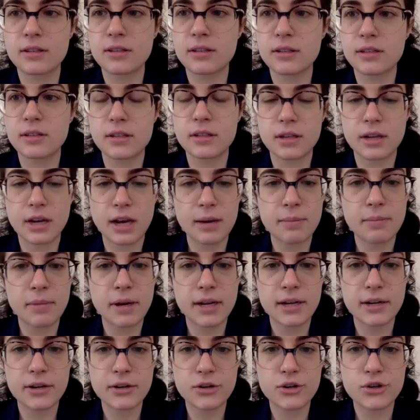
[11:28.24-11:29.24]
To cut
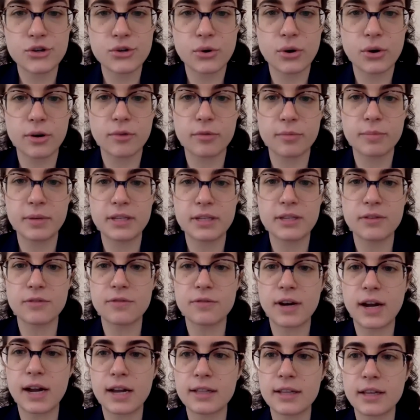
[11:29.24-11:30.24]
my hair short would be to
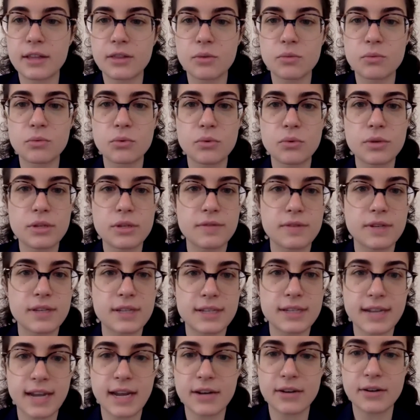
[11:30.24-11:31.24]
violate the rules of a
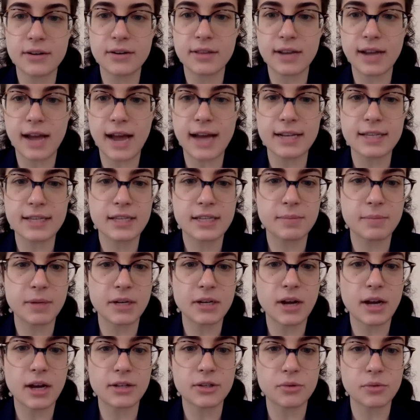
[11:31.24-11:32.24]
standard that asks me
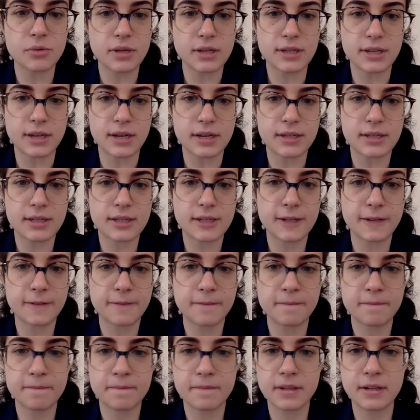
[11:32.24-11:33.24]
not to exist.
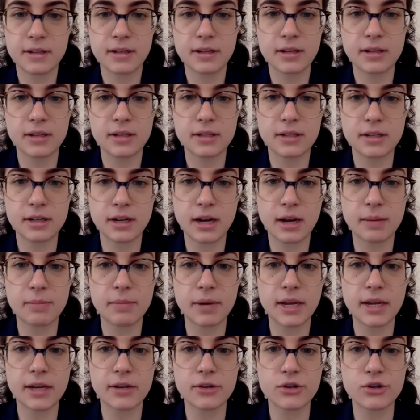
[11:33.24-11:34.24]
To cut
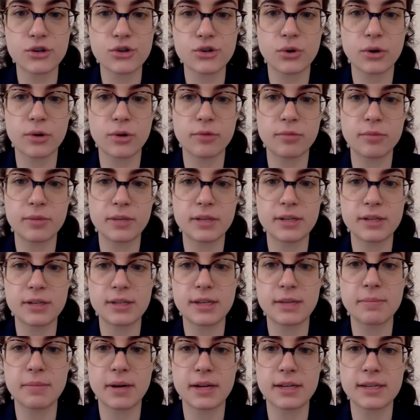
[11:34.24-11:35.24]
my hair short would be to
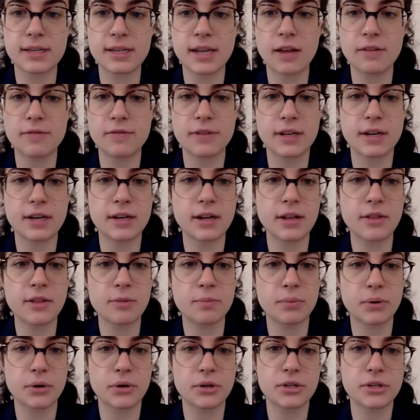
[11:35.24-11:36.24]
see myself in another
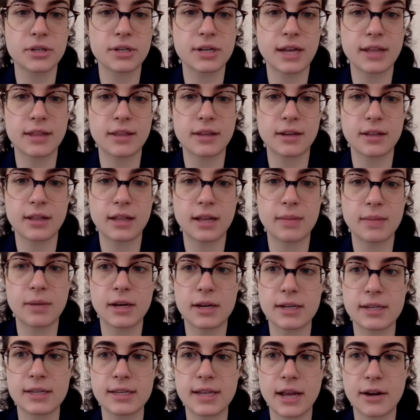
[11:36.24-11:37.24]
person at the club
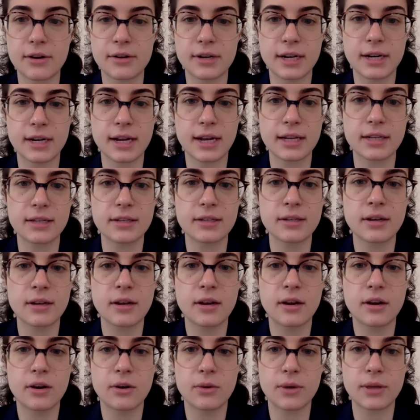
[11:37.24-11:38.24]
on a Saturday night
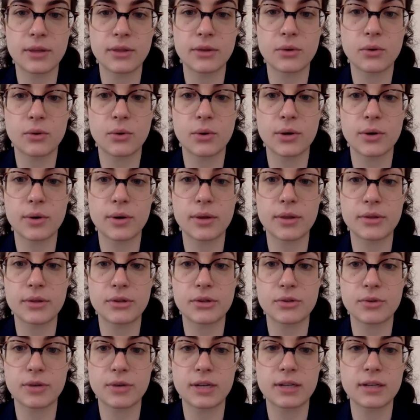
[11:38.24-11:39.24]
or at the corner on the
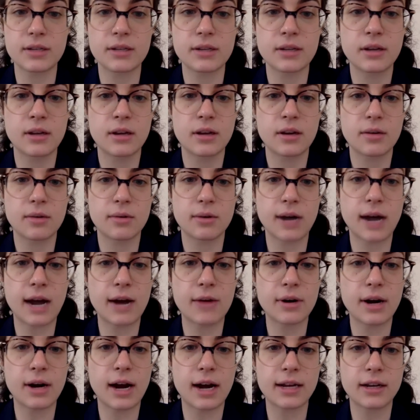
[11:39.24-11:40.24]
street, where
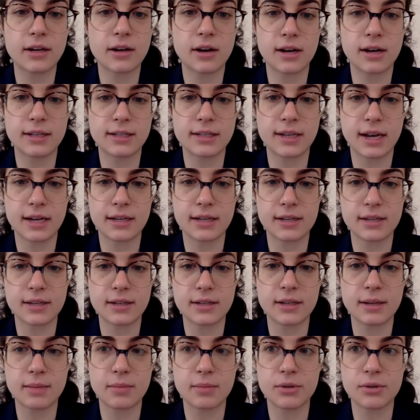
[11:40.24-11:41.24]
our eye contact is
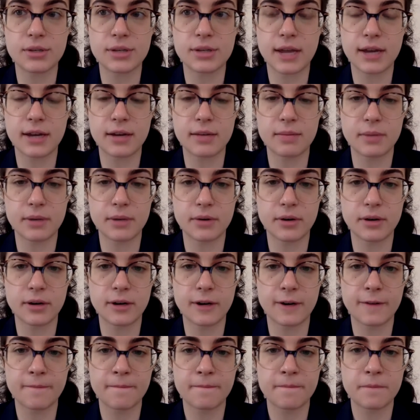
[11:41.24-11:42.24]
a double-sided
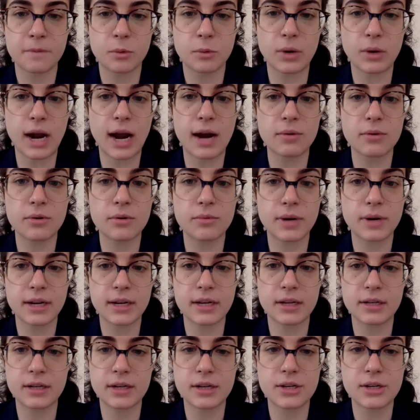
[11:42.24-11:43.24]
mirror, where our
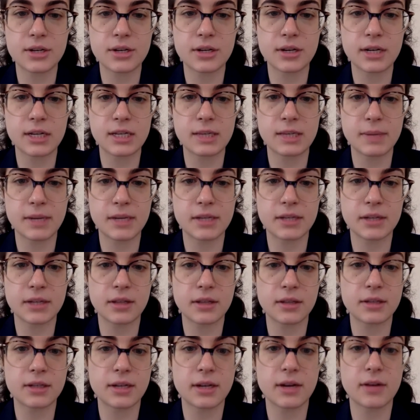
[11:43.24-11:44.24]
recognition is based on
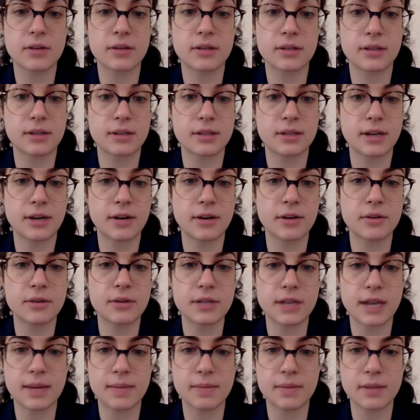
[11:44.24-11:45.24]
the
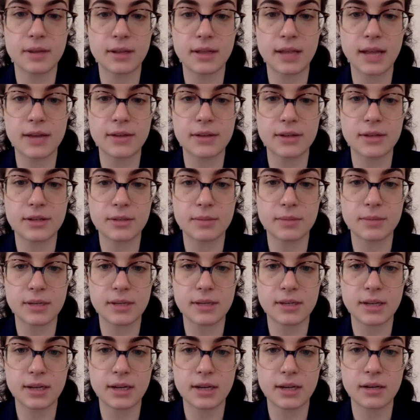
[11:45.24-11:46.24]
stereotype that allows us to be
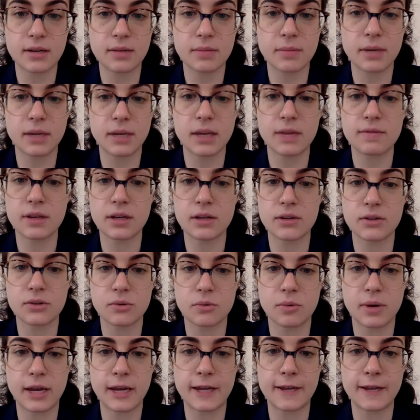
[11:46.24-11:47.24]
seen by giving us
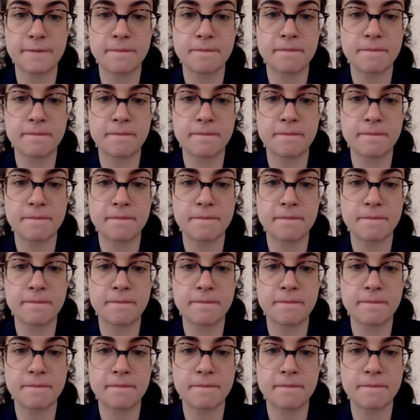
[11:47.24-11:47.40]
away.